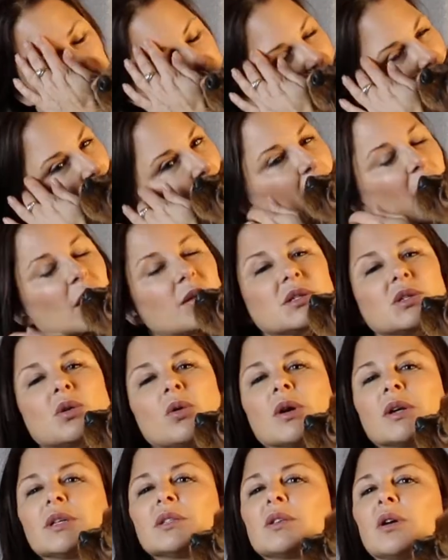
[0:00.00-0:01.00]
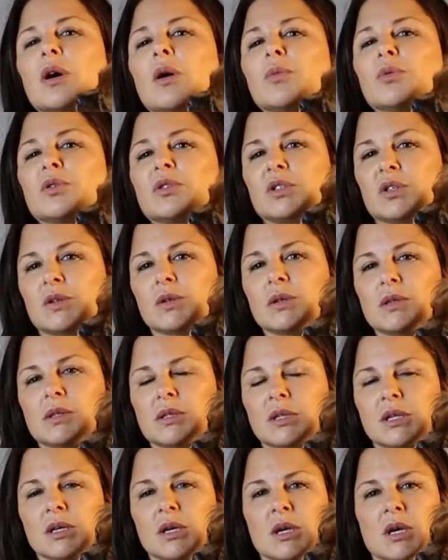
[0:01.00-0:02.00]
So how is cortisol
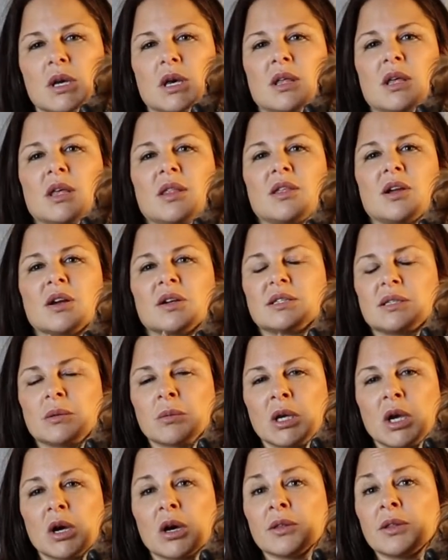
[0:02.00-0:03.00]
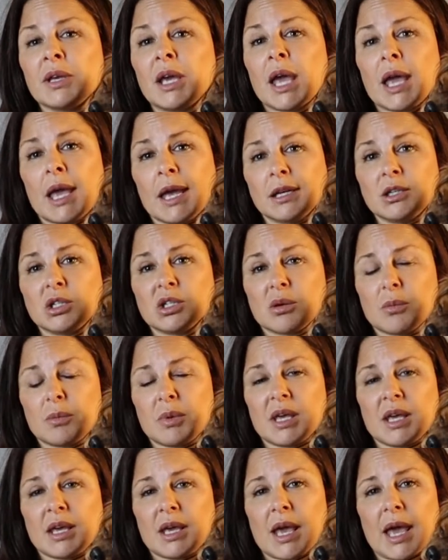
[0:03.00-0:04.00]
produced? There is something called the
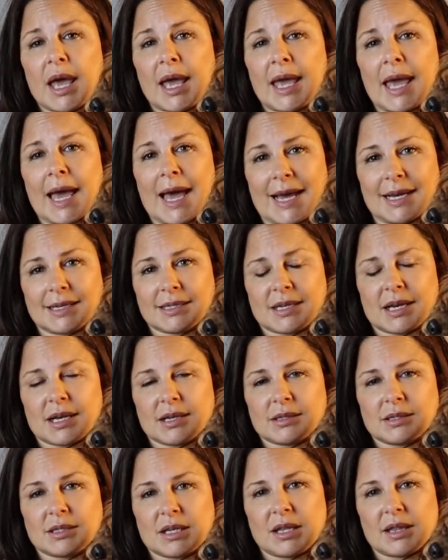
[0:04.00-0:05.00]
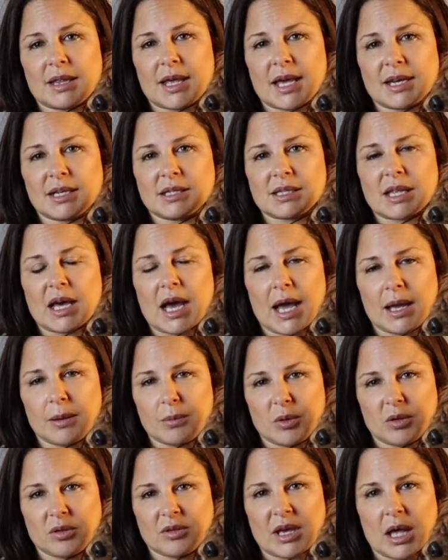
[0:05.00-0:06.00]
HPA axis, and that is the
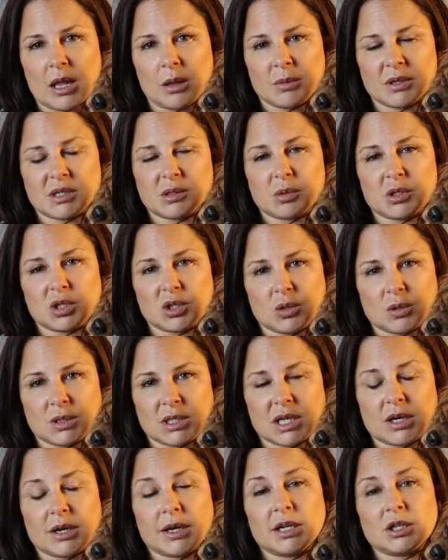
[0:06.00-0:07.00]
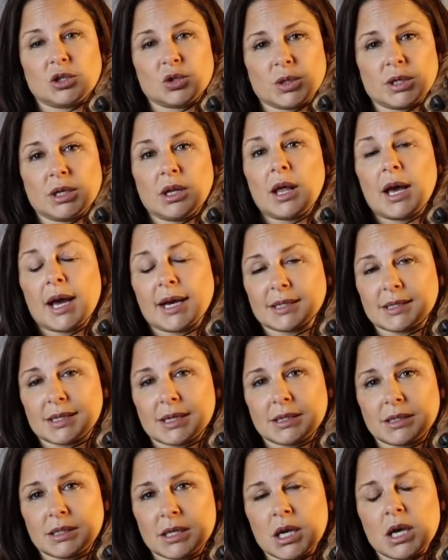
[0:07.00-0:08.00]
hypothalamus pituitary adrenal
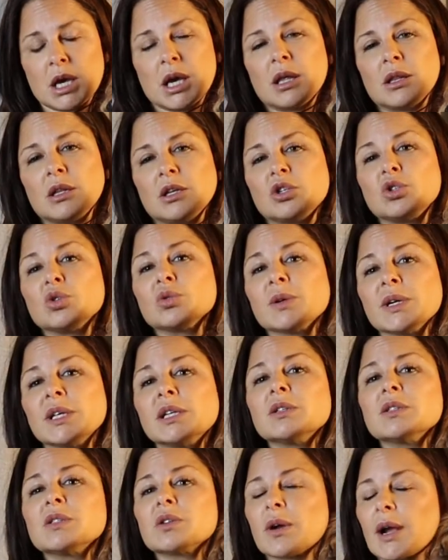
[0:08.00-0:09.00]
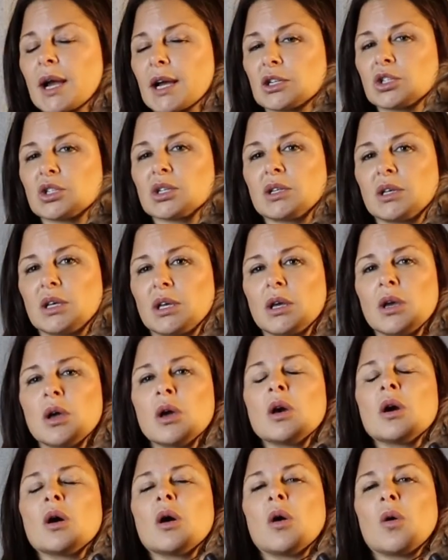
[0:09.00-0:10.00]
axis. The adrenals are actually
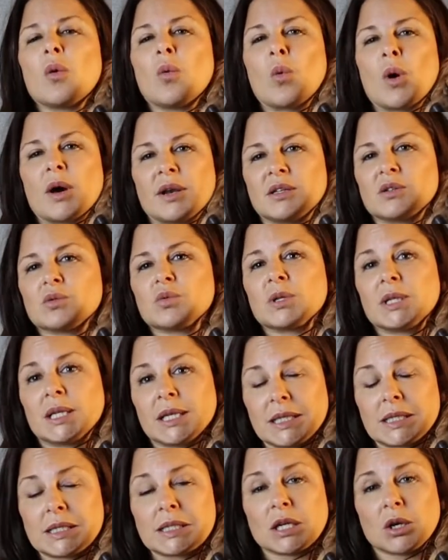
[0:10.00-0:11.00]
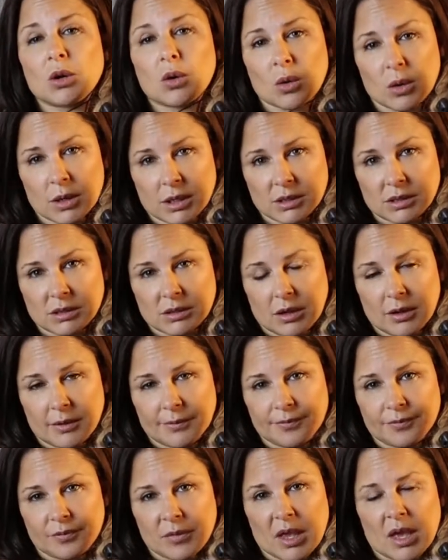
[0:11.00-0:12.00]
what is releasing cortisol.
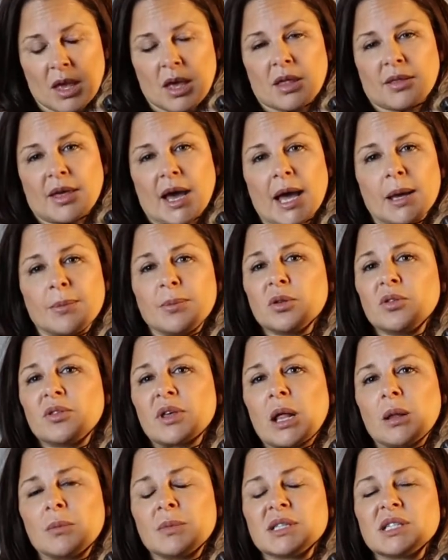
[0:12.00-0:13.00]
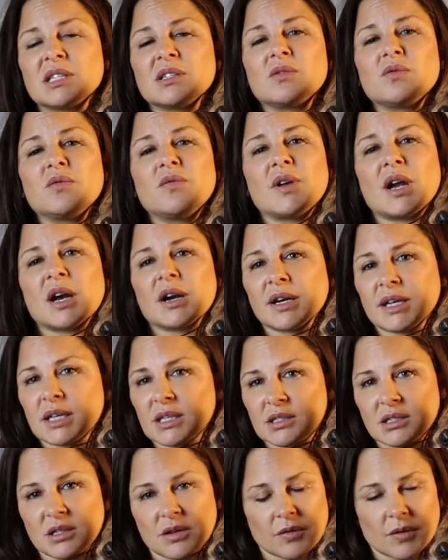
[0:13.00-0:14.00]
The hypothalamus has
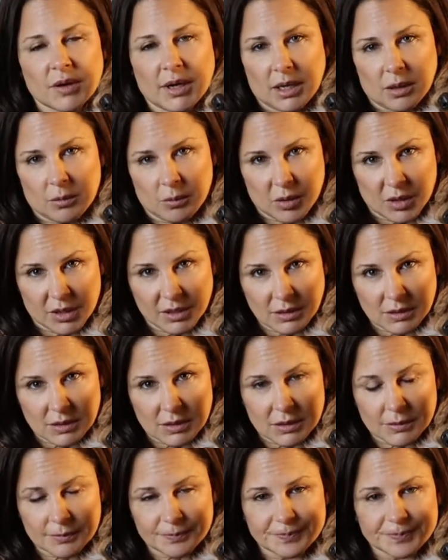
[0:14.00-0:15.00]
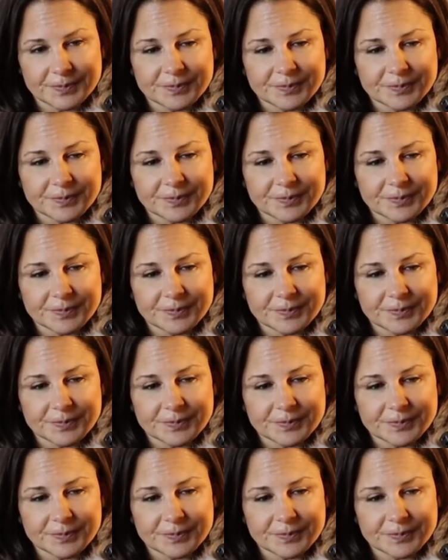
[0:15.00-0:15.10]
various different inputs.